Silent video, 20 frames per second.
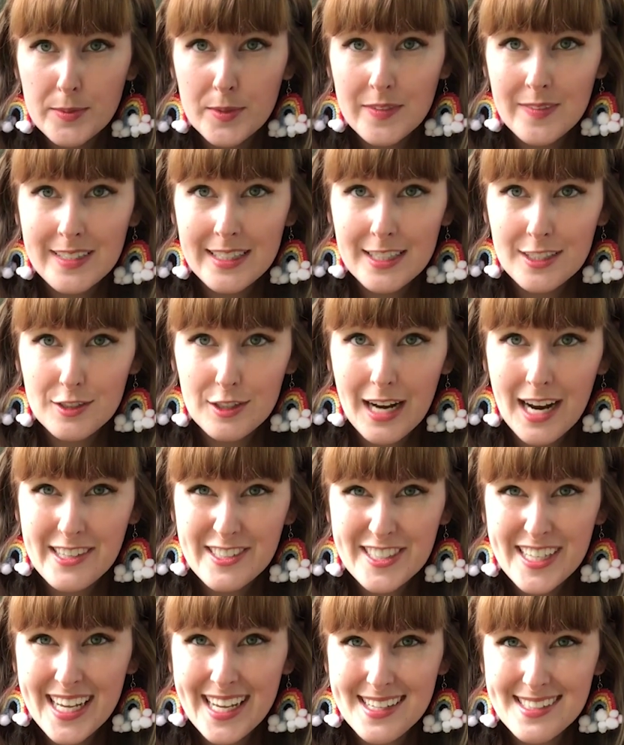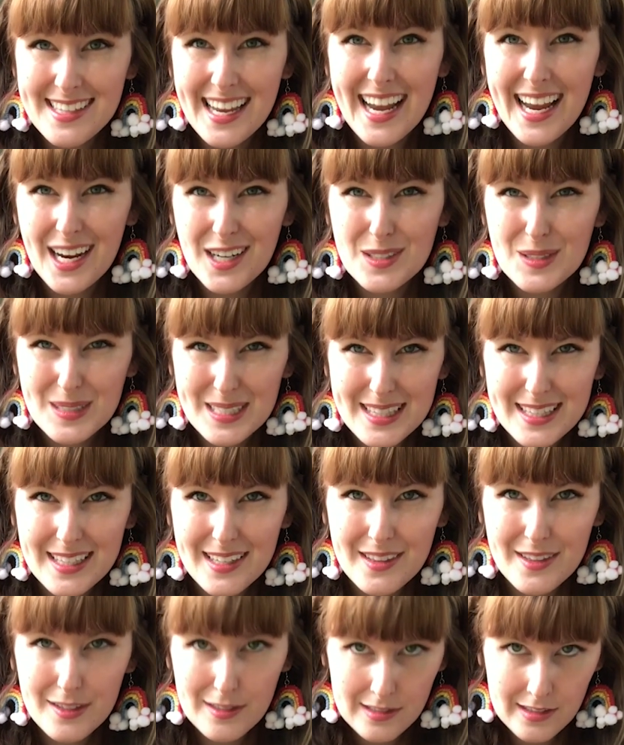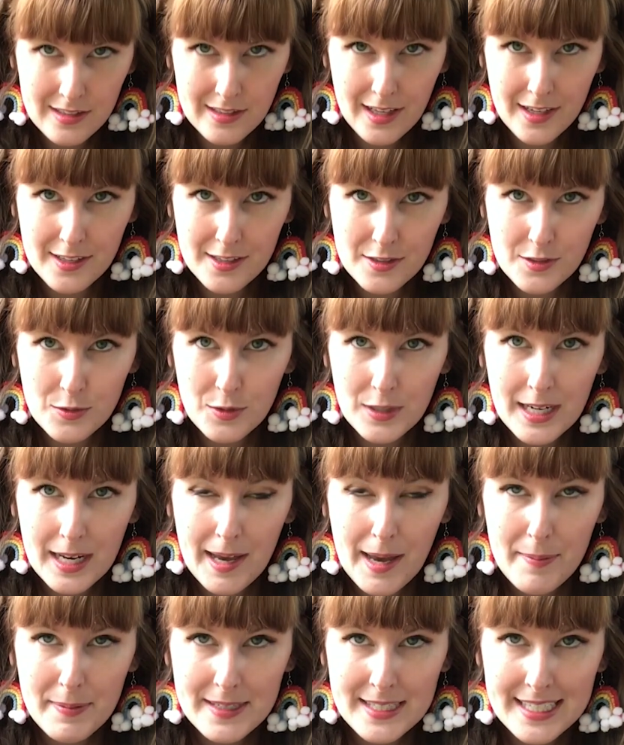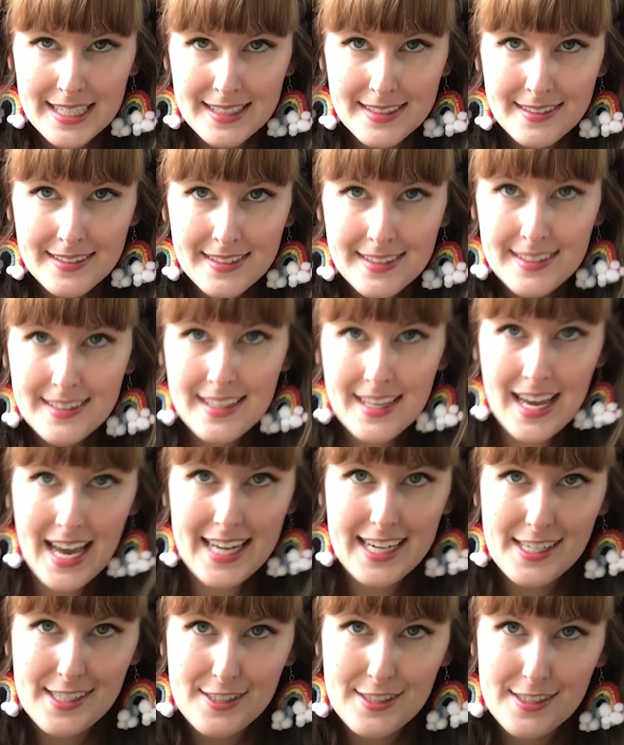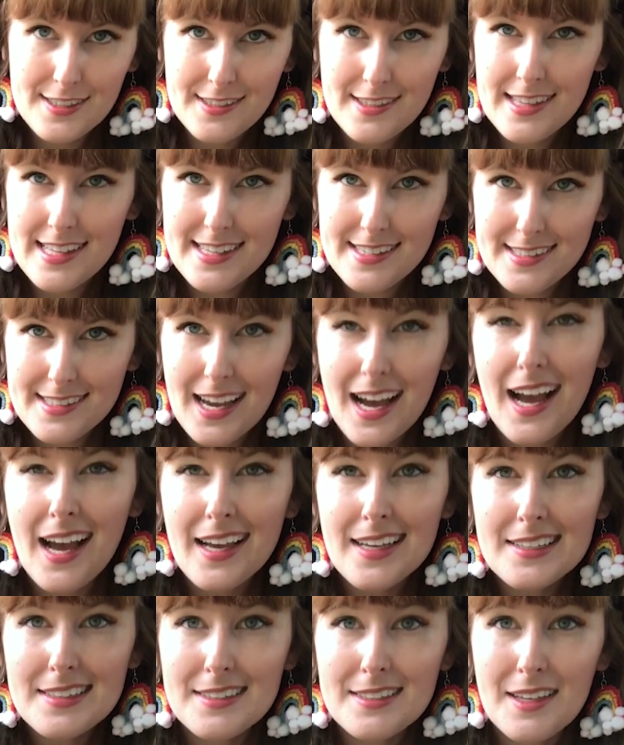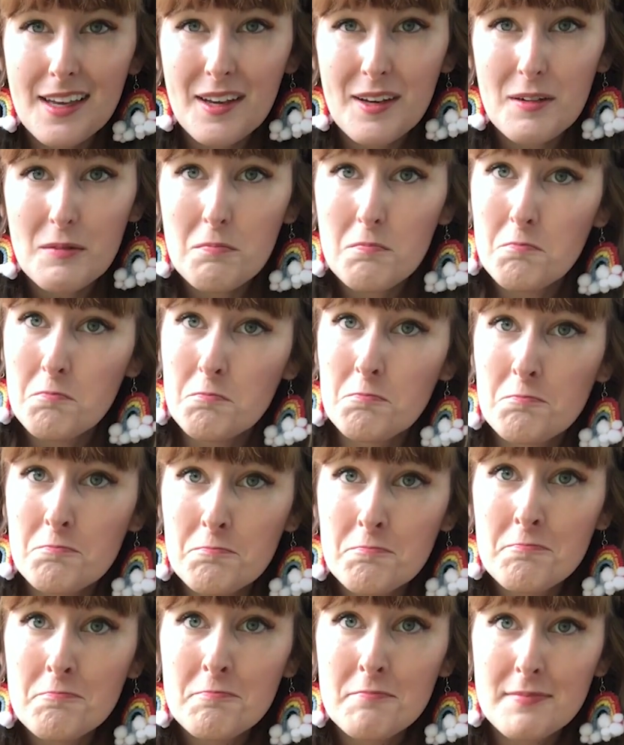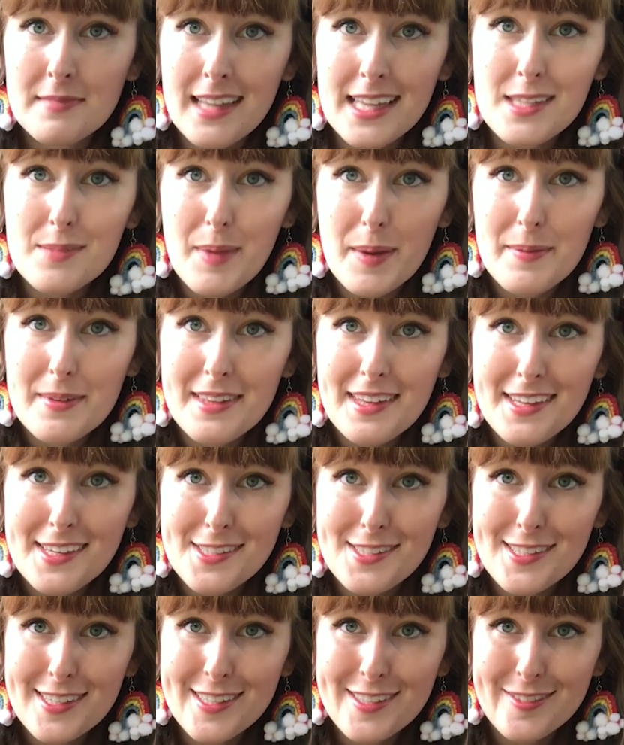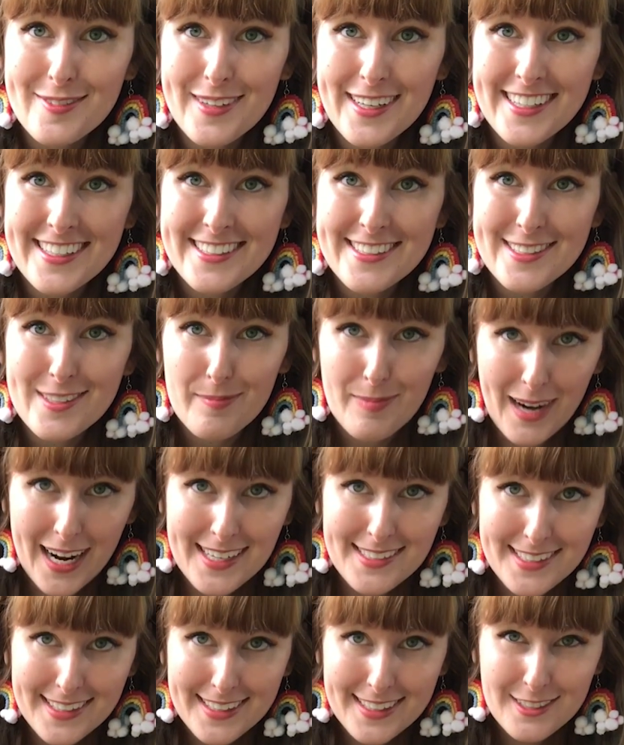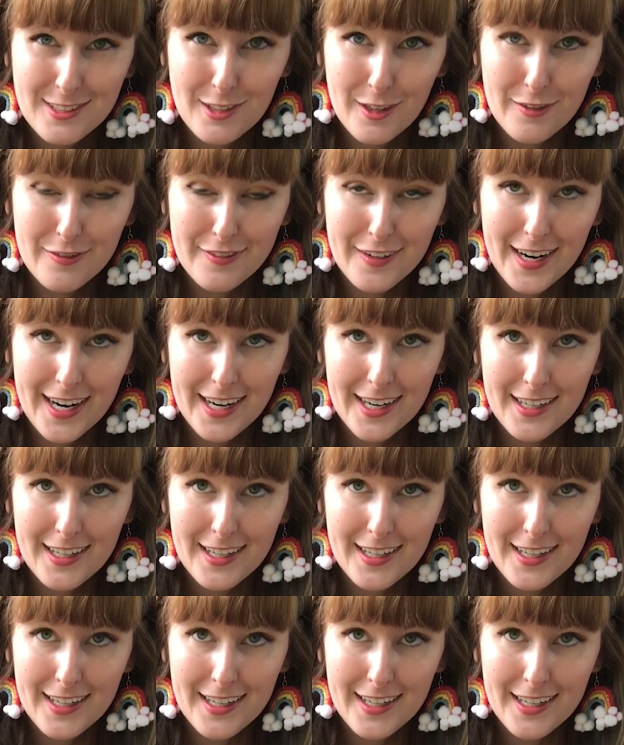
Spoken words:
moving their trash cans, I actually think there's a thunderstorm happening, and it's just these guys. So that's maybe the easiest one, surprisingly, so far.